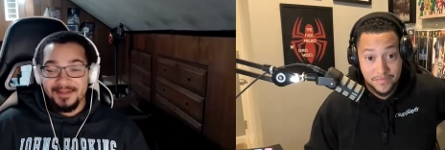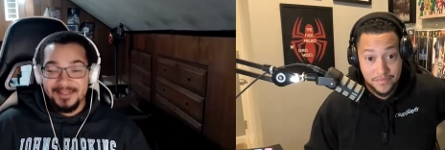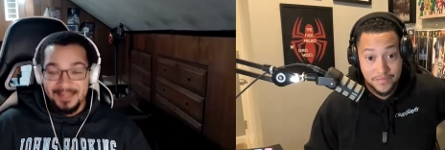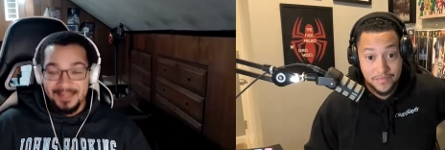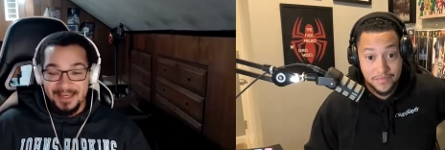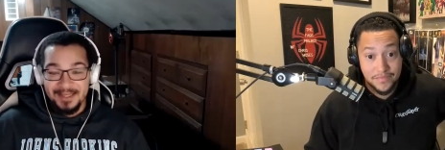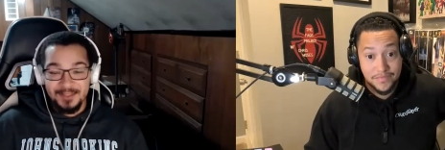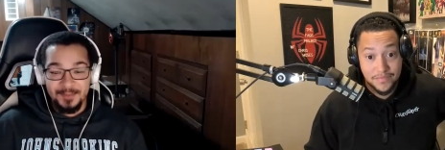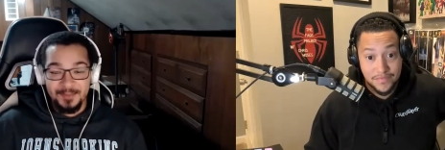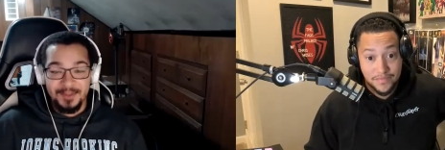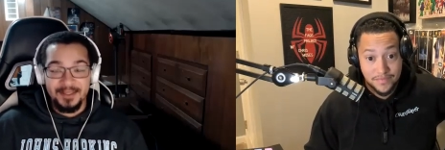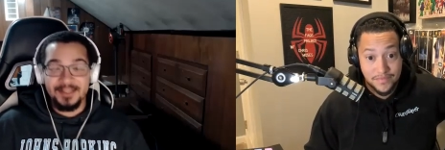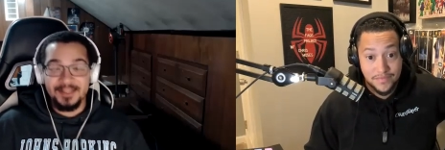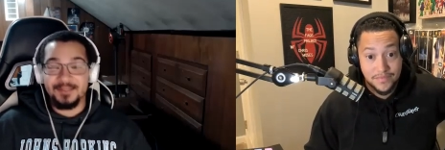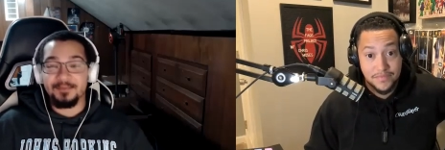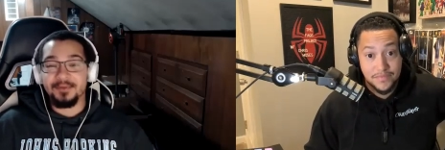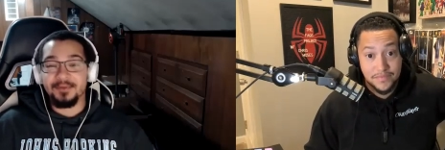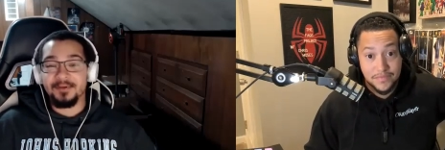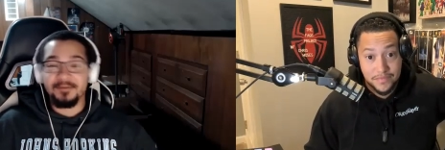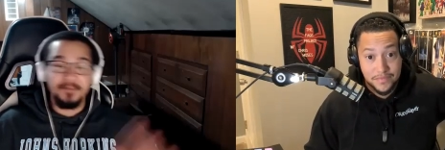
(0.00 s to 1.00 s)
Speaker 1: takes place
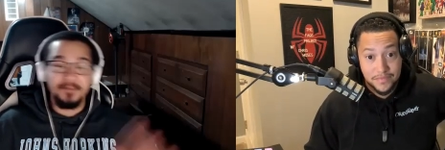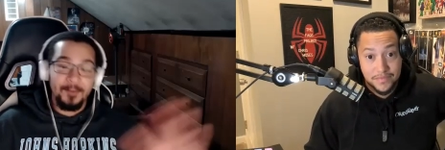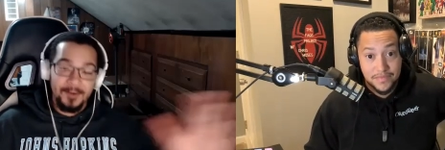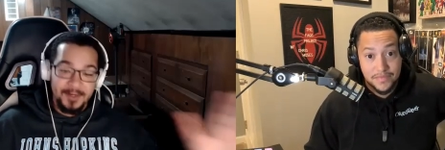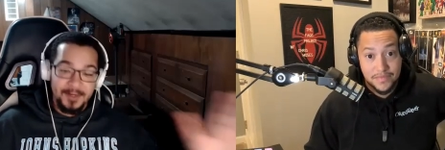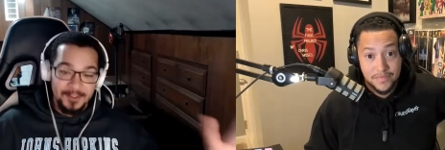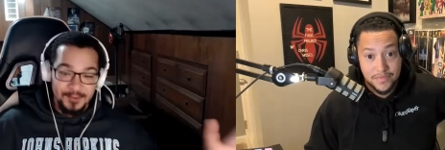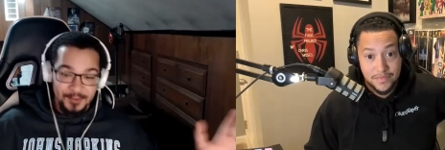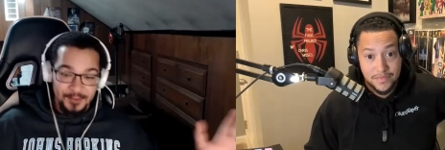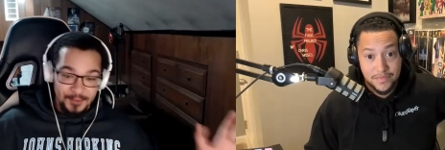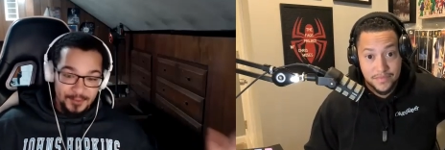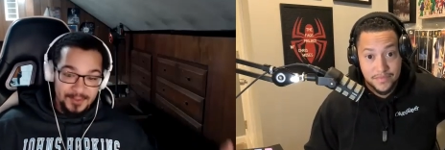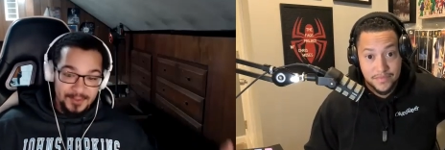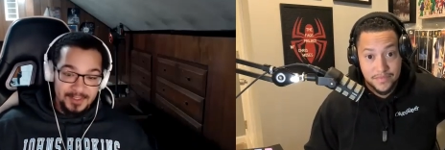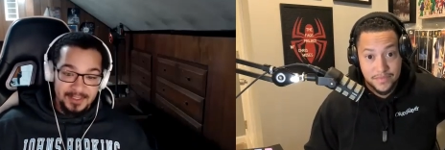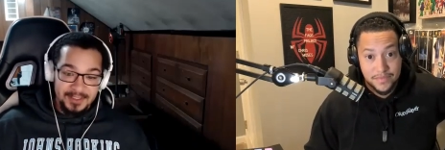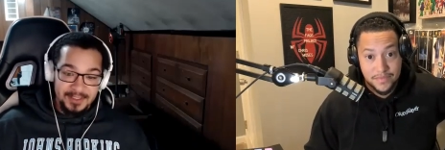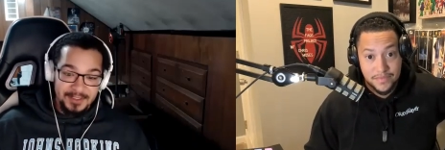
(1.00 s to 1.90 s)
before Control Z.